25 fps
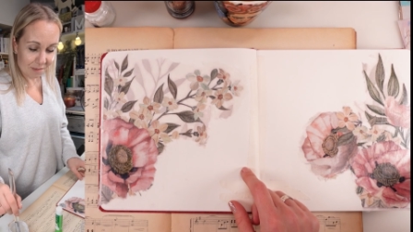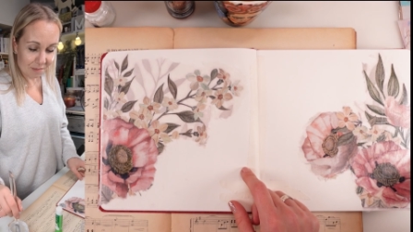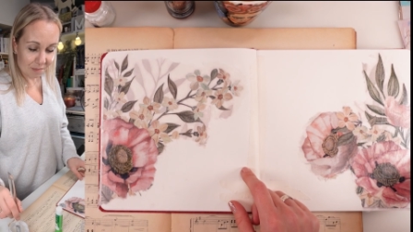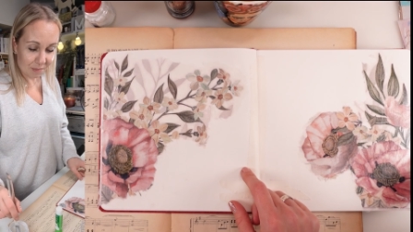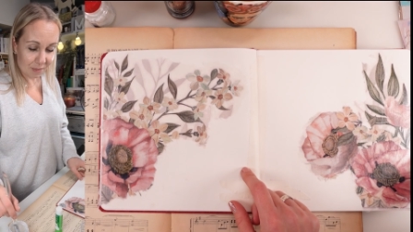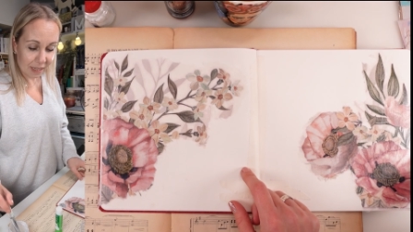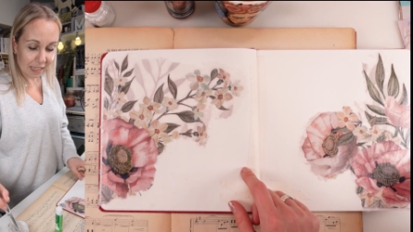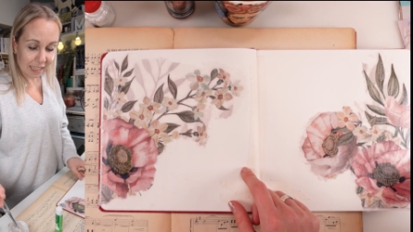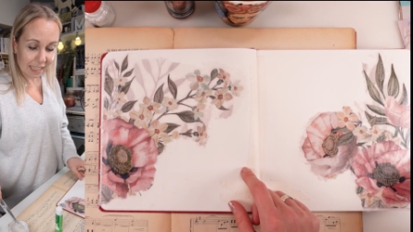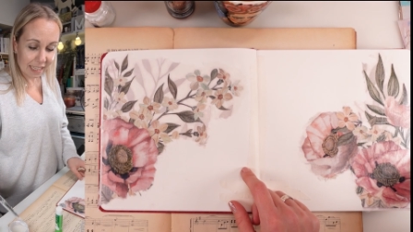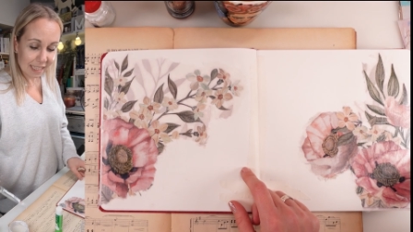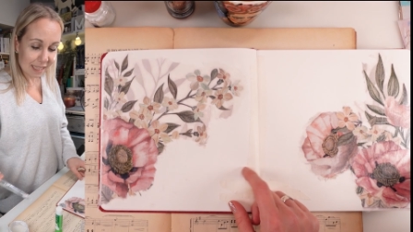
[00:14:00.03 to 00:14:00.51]

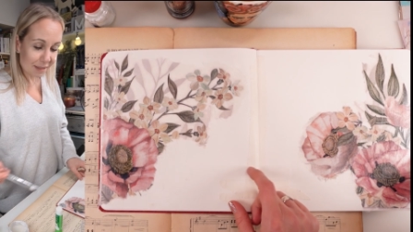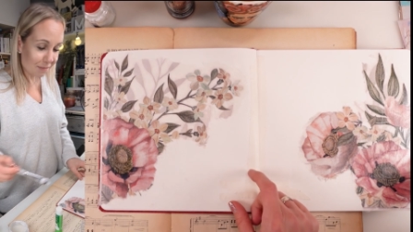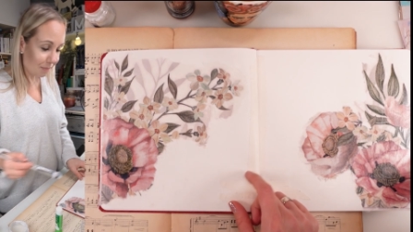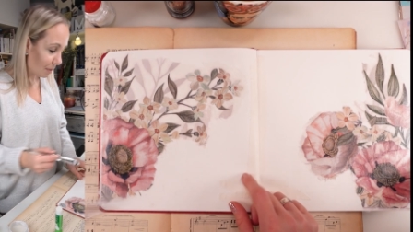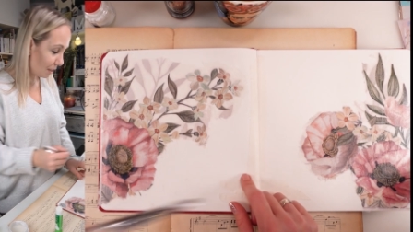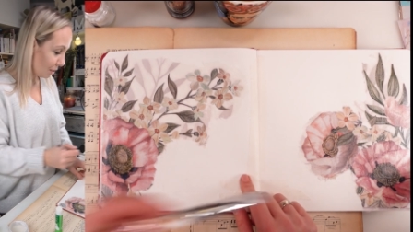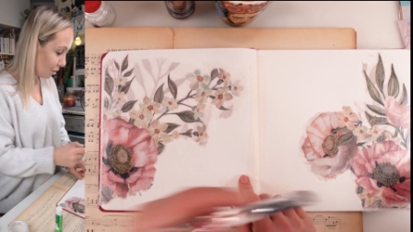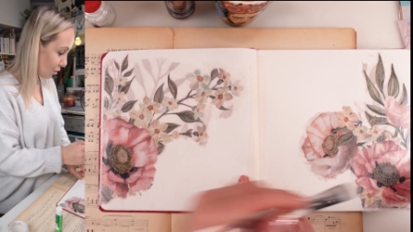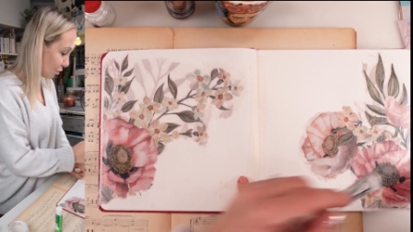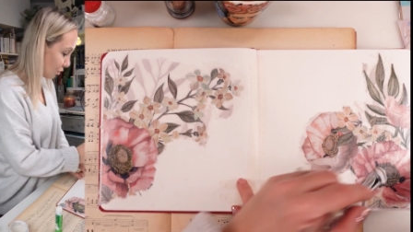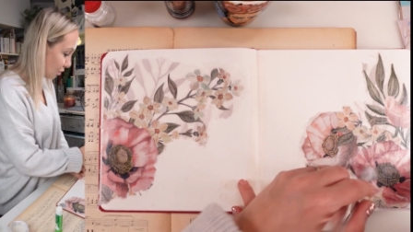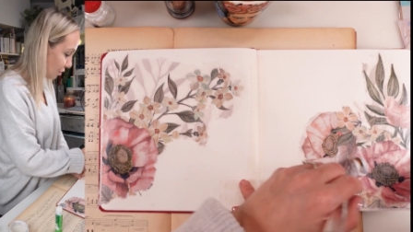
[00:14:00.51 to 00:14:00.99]
please
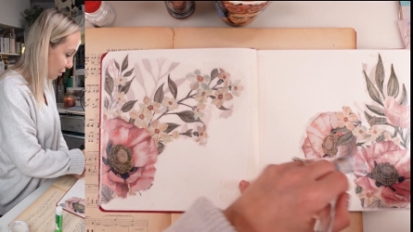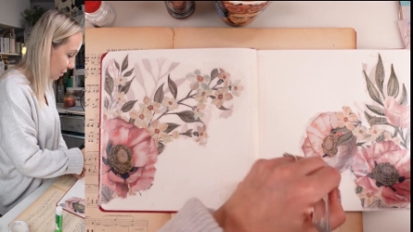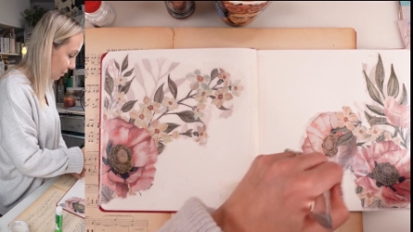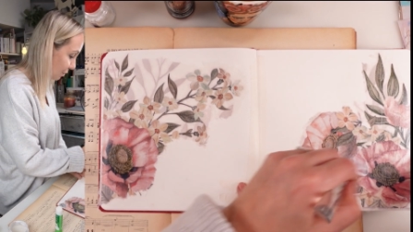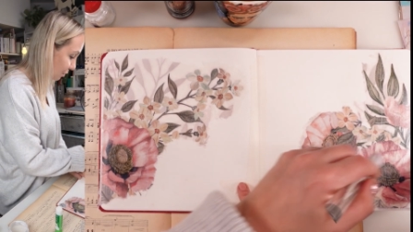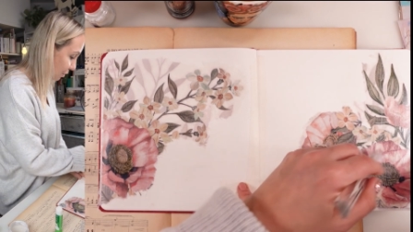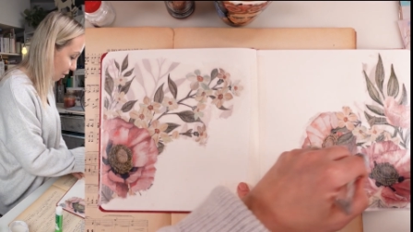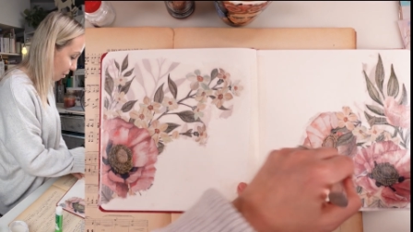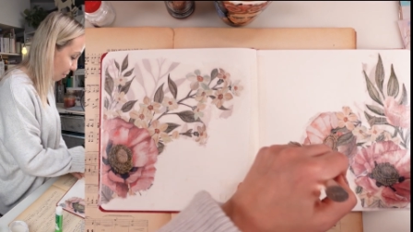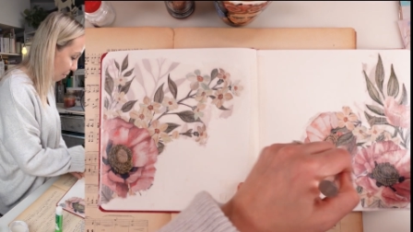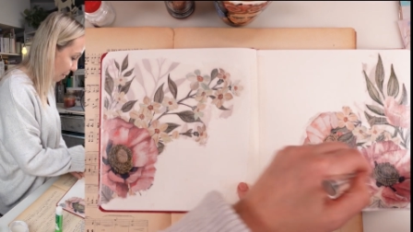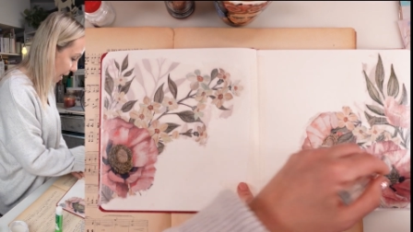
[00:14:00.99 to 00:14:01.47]
be sure to
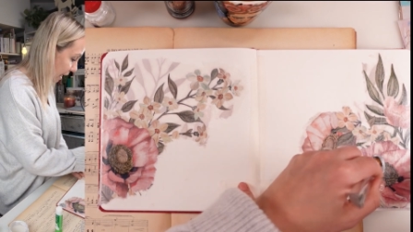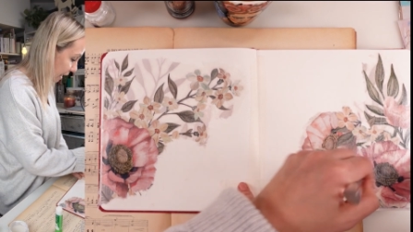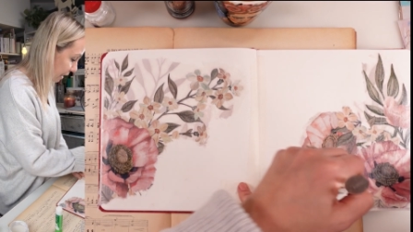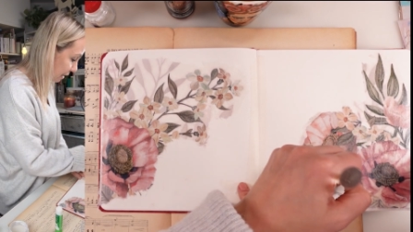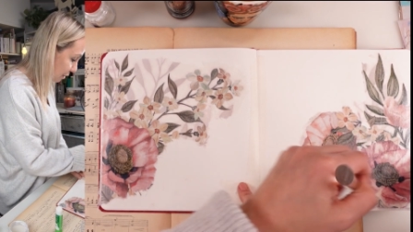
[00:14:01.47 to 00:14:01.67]
come back